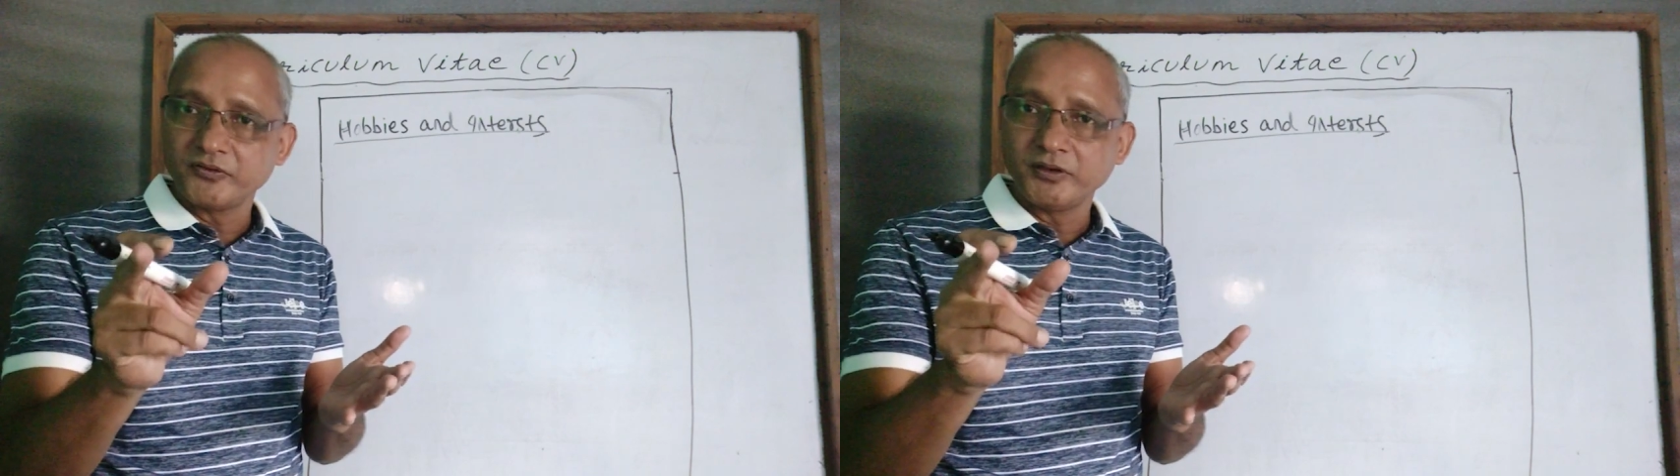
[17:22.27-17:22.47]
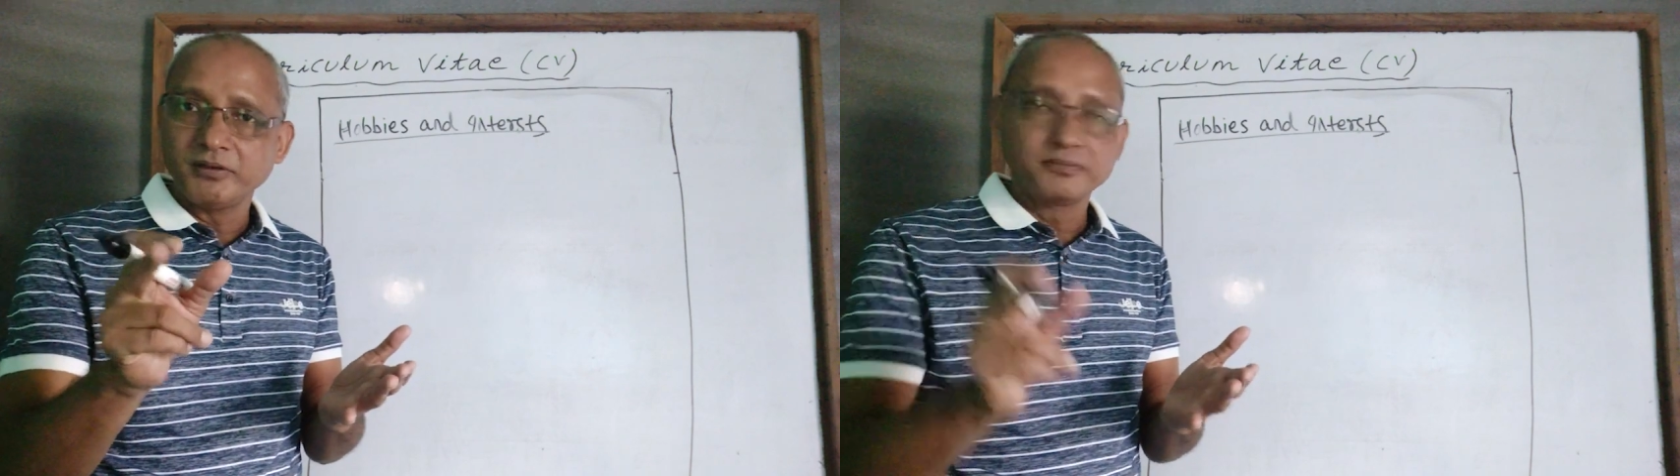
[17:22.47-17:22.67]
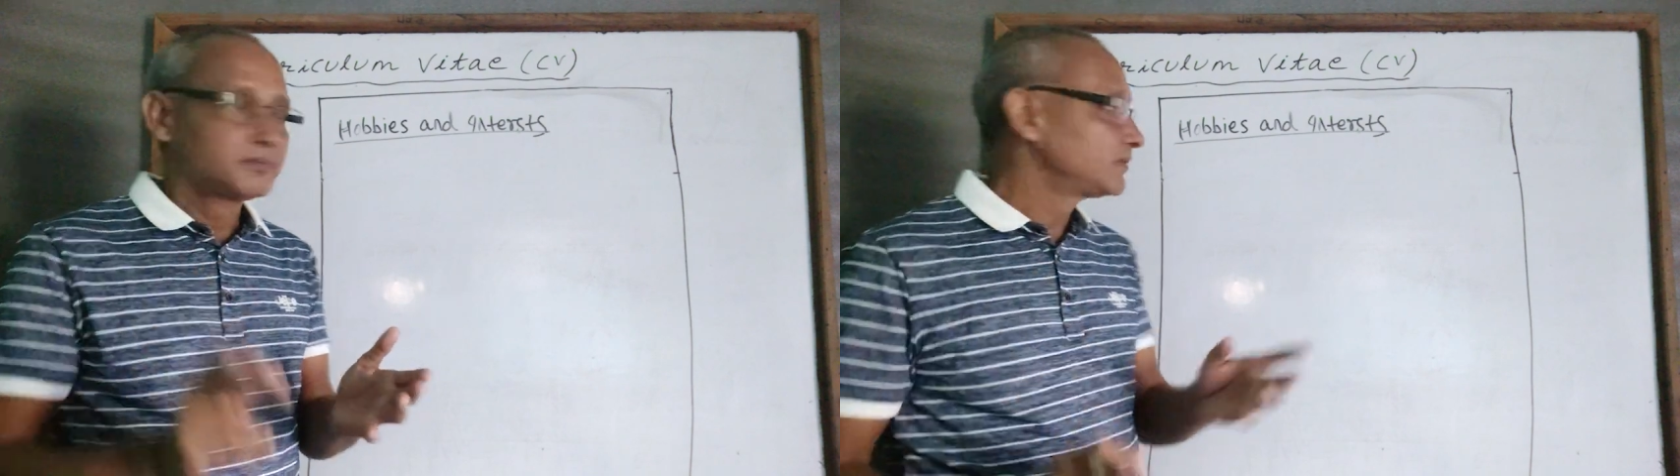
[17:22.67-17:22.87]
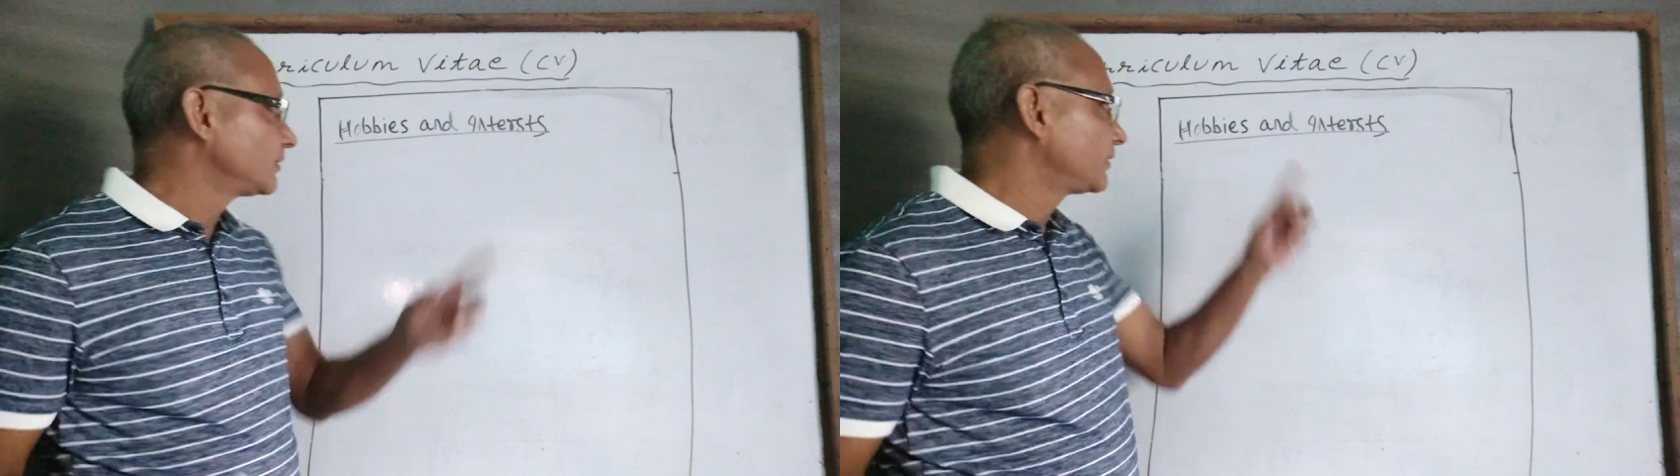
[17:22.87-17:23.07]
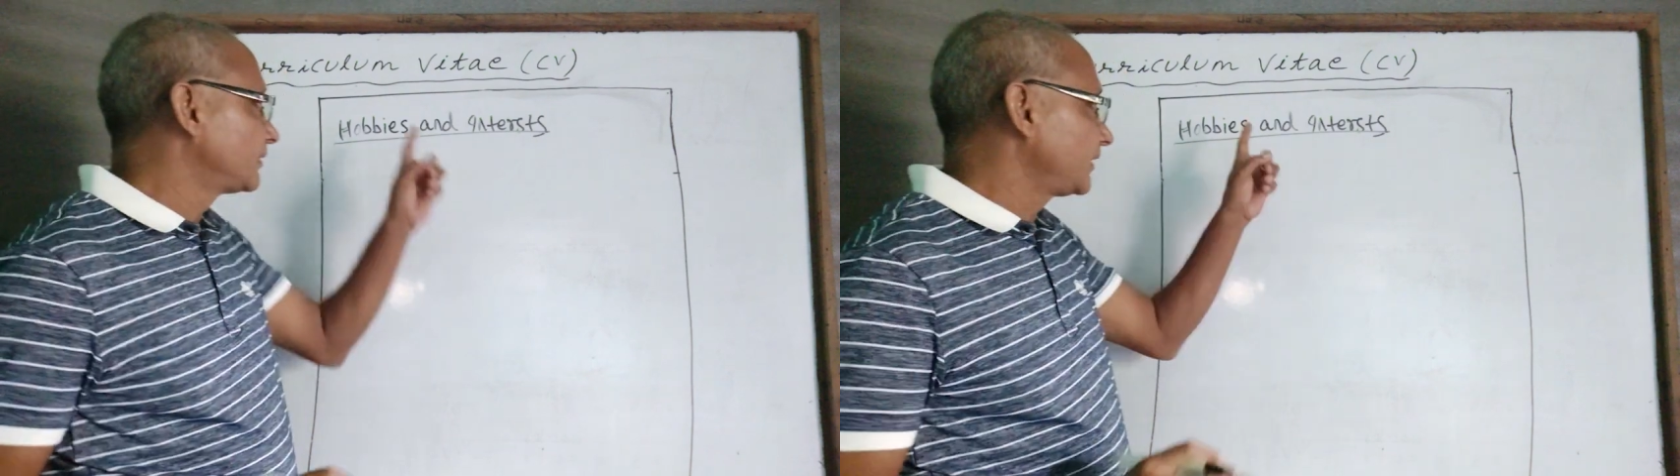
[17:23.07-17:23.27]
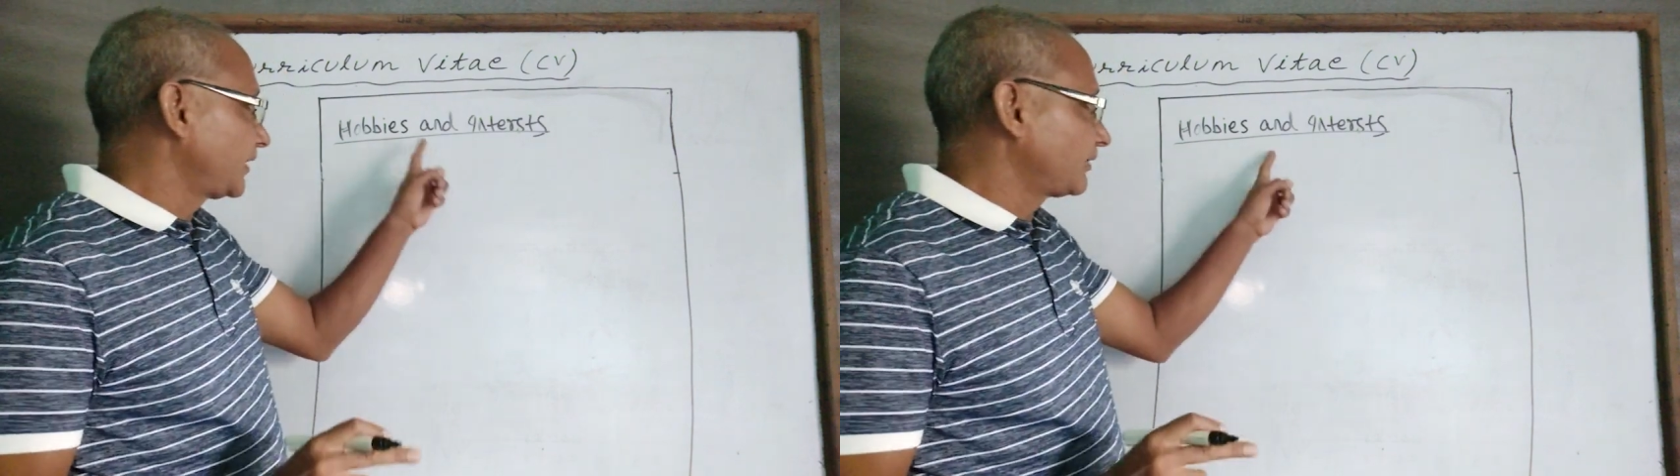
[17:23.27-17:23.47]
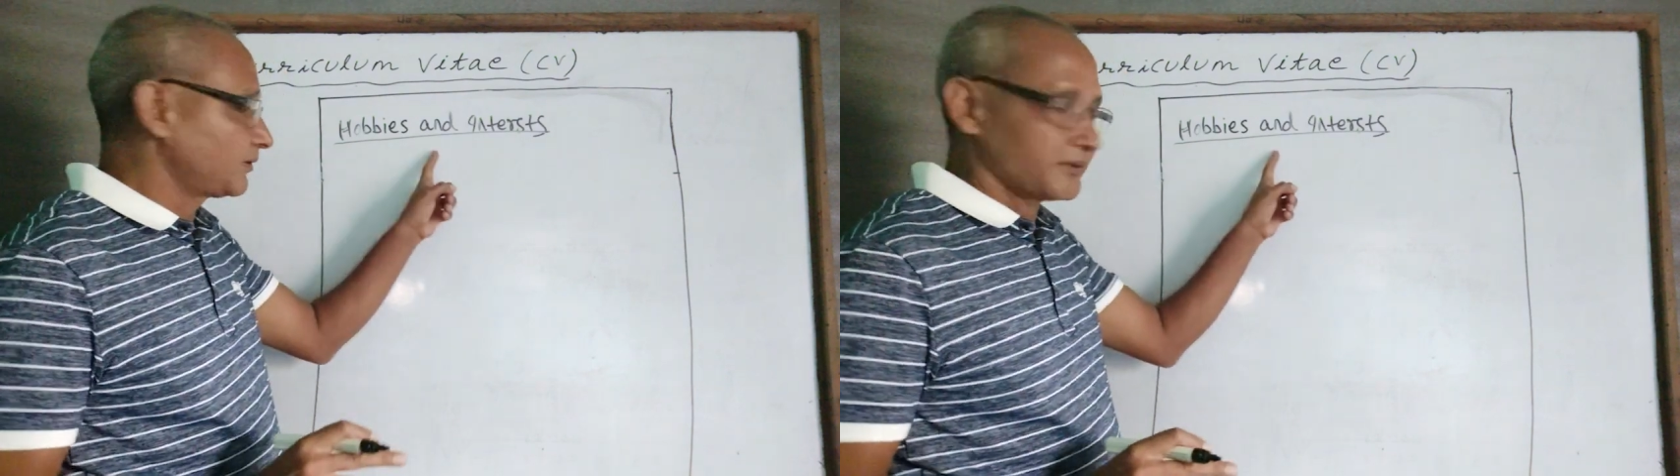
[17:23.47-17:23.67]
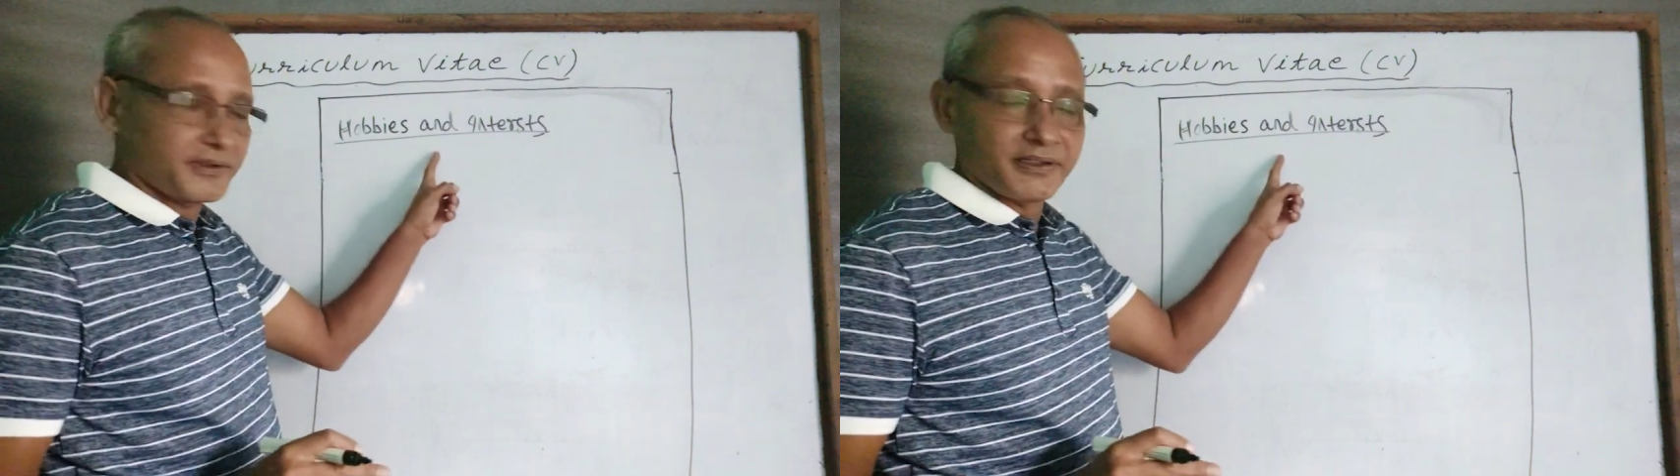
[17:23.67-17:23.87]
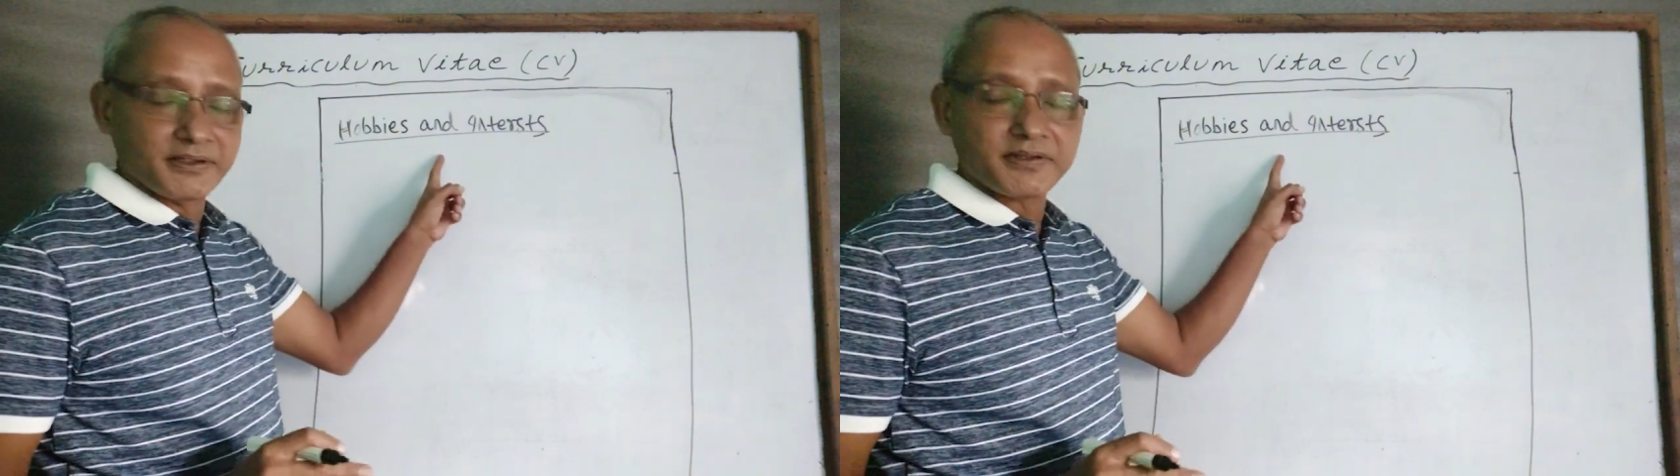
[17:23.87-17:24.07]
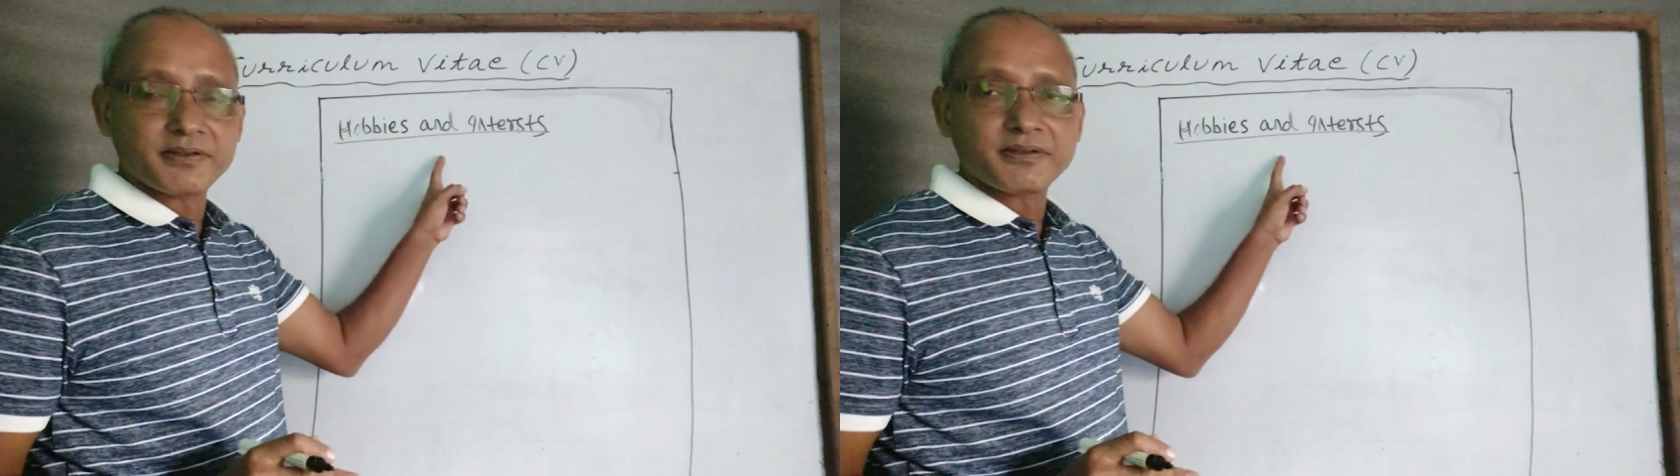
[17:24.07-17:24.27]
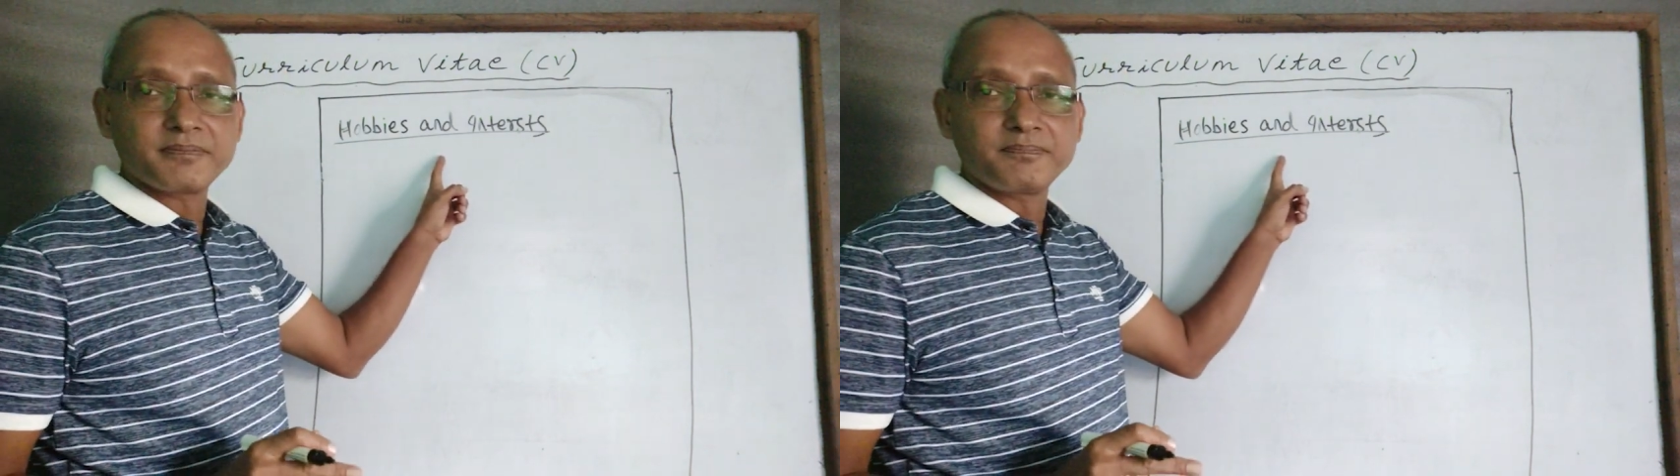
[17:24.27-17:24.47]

for, include this.